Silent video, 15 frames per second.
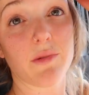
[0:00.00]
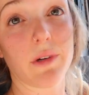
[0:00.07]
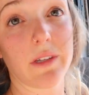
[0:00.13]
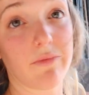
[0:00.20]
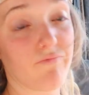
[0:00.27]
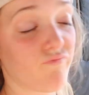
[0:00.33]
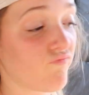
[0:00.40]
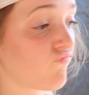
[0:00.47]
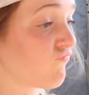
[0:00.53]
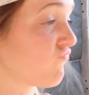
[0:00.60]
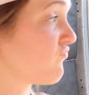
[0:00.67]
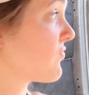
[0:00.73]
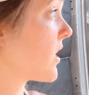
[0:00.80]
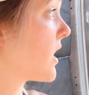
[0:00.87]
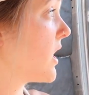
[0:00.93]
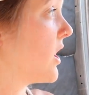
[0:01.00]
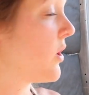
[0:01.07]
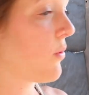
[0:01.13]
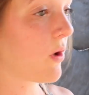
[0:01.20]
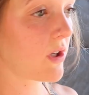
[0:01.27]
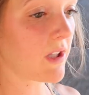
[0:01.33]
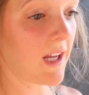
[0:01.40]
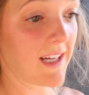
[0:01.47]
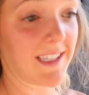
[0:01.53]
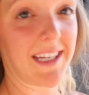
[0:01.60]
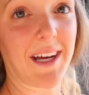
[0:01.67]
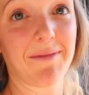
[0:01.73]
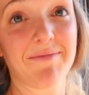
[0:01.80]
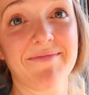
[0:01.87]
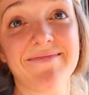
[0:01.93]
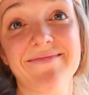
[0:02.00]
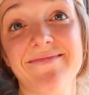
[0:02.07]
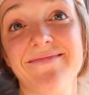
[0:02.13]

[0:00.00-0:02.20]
this one. Worked last time.